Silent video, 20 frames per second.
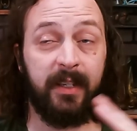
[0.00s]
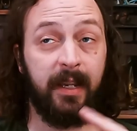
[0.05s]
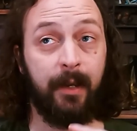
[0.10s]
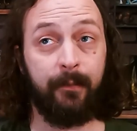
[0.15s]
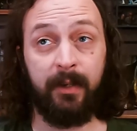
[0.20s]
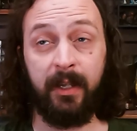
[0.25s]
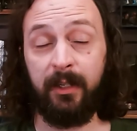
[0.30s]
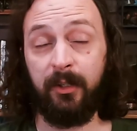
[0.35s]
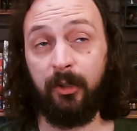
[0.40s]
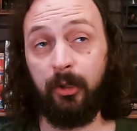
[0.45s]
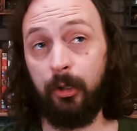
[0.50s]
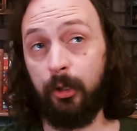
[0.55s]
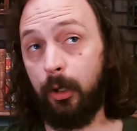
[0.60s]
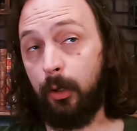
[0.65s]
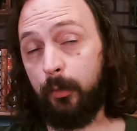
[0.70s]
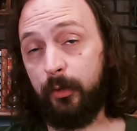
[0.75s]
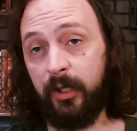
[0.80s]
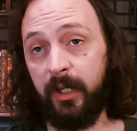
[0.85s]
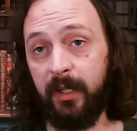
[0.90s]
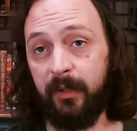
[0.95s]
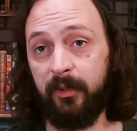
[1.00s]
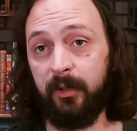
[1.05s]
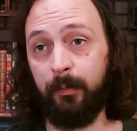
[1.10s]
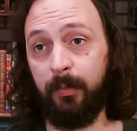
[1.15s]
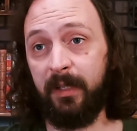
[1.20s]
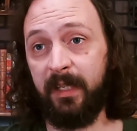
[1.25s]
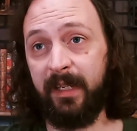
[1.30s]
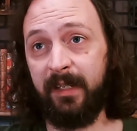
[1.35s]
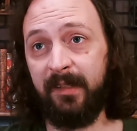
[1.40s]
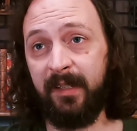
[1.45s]
I have had no chance to
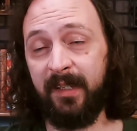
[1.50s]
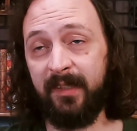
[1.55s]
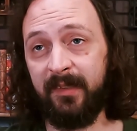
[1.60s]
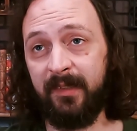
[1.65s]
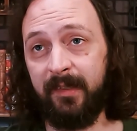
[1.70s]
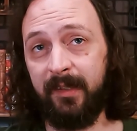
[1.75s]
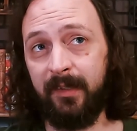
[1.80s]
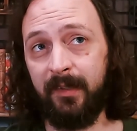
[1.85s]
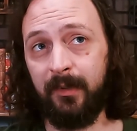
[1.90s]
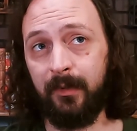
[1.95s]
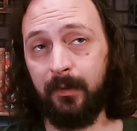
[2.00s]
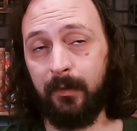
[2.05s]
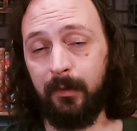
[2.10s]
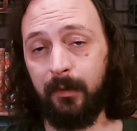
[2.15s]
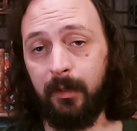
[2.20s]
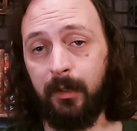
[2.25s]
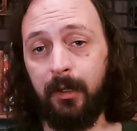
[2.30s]
play test this.